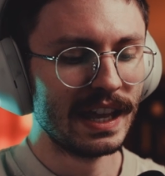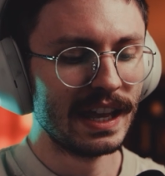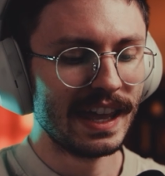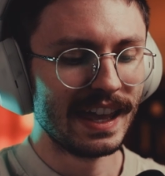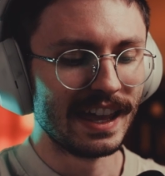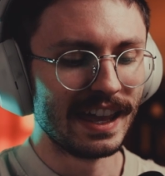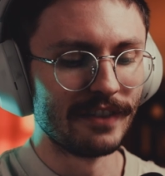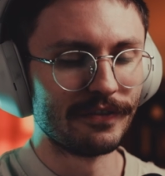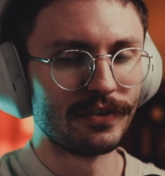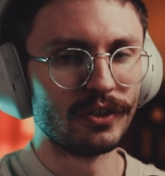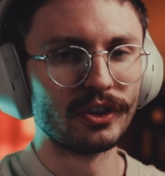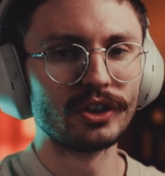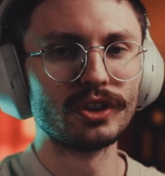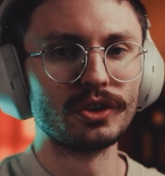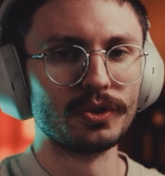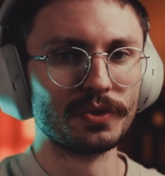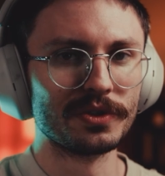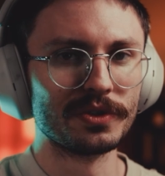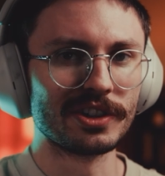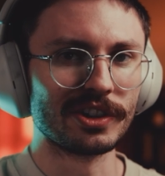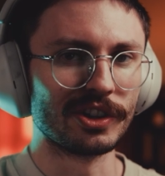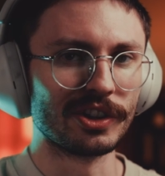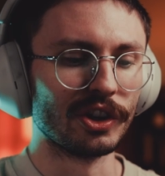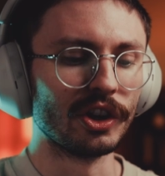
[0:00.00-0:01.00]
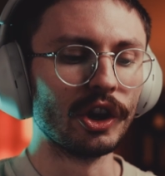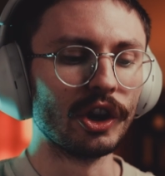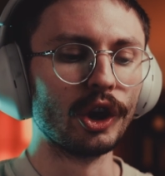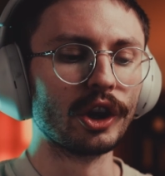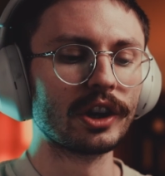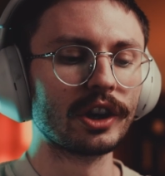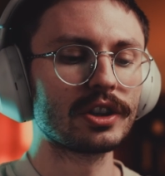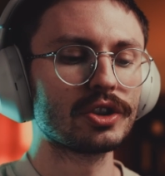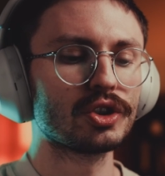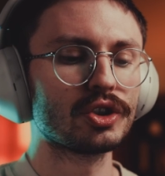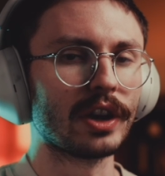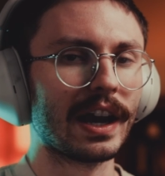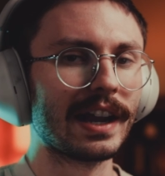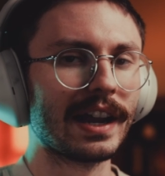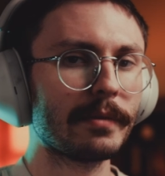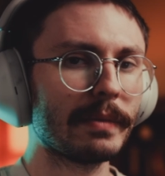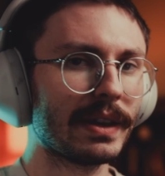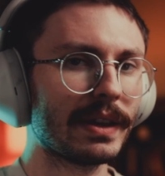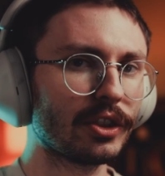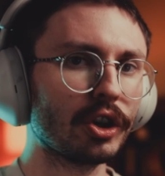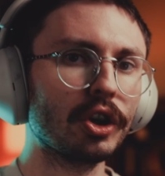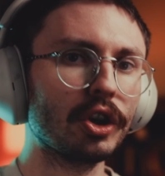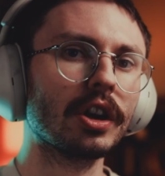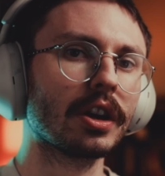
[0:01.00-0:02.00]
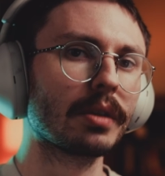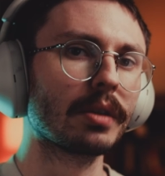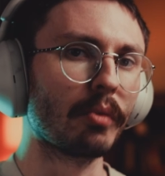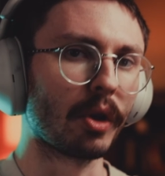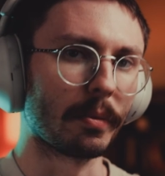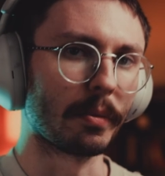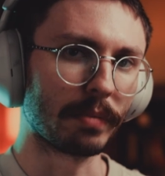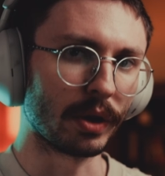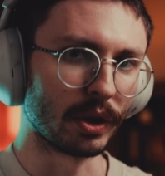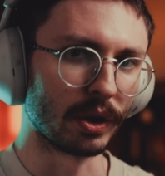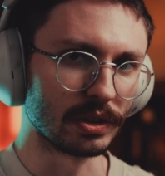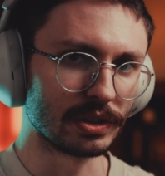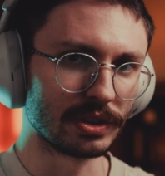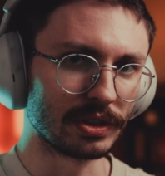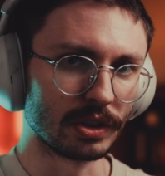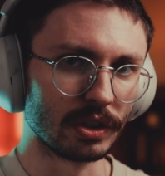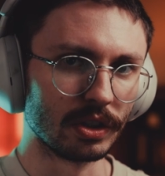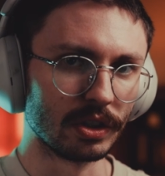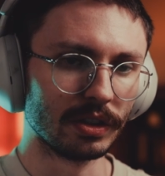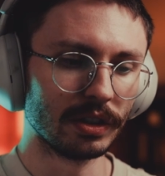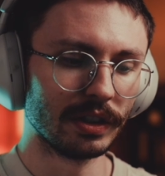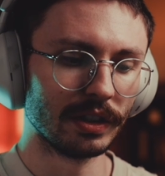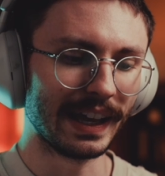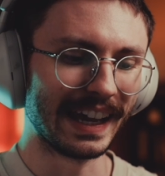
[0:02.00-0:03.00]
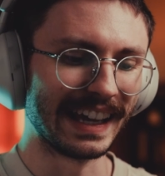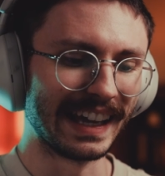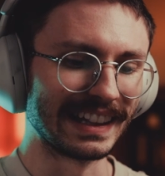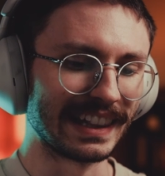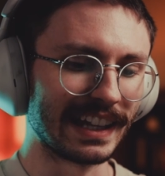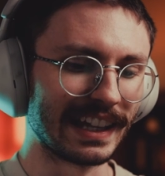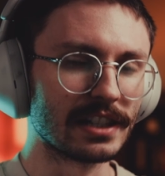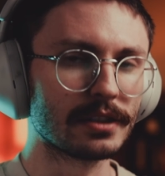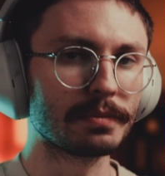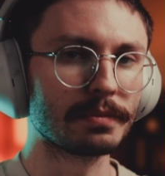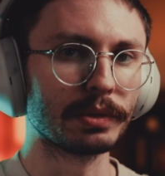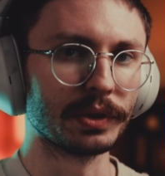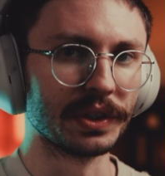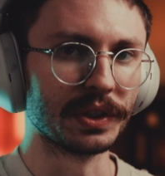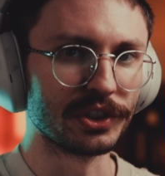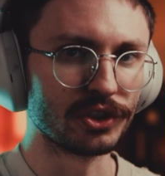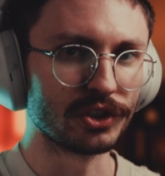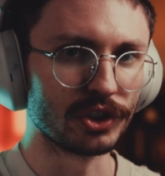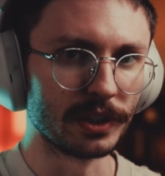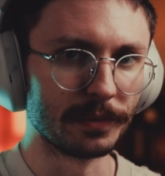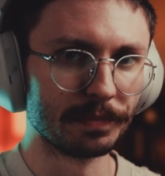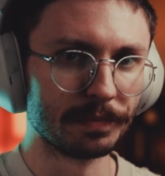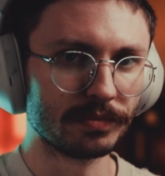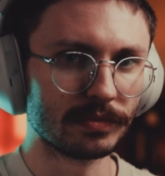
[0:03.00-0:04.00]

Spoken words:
If you're using a hook, try to make the hook more personal and less preachy.